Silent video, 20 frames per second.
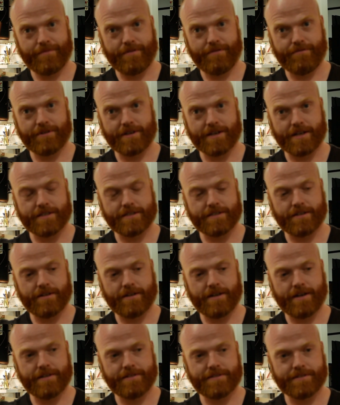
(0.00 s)
If you can't
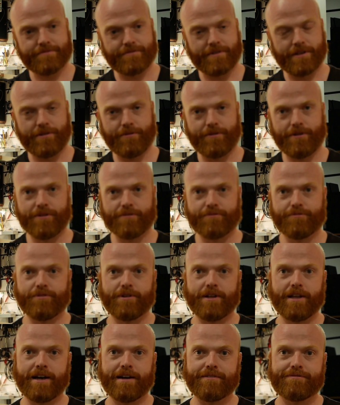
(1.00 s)
donate, just follow along for
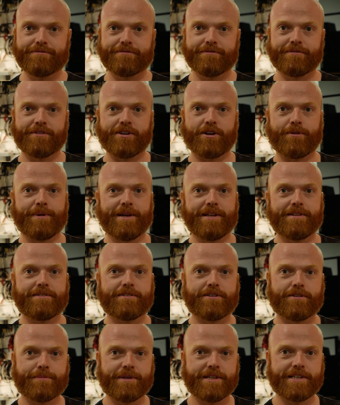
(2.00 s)
a laugh, comment,
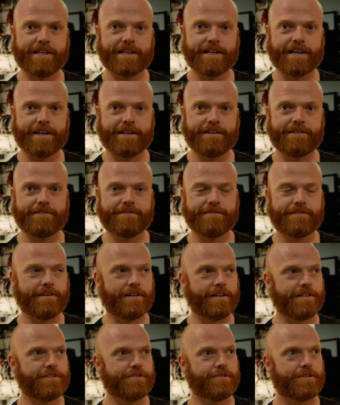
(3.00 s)
call me a dickhead.
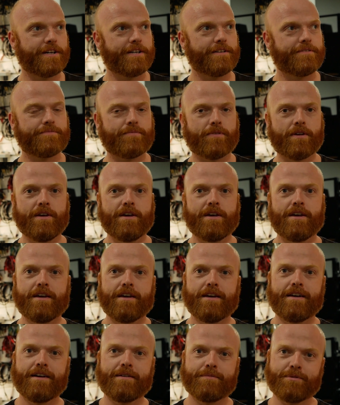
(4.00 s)
I enjoy it.
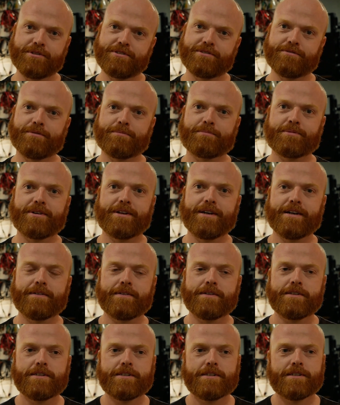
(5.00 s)
I'm used to it by now.
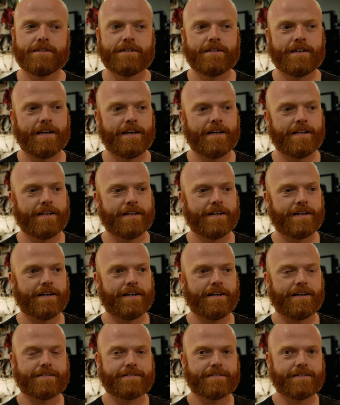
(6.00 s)
And
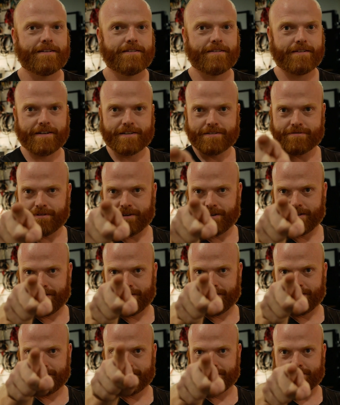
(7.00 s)
I'll see you on the next
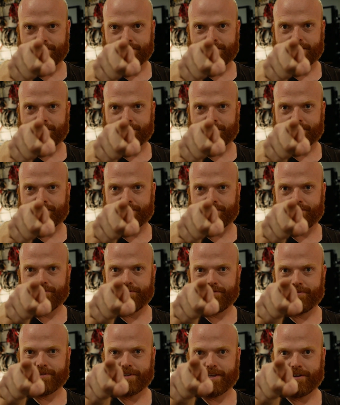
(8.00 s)
one. This was number
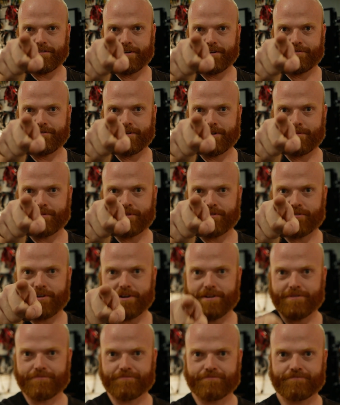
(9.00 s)
2. Get ready for number
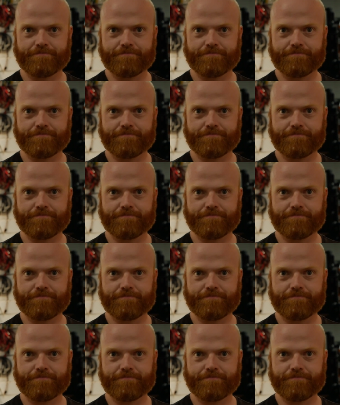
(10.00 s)
3.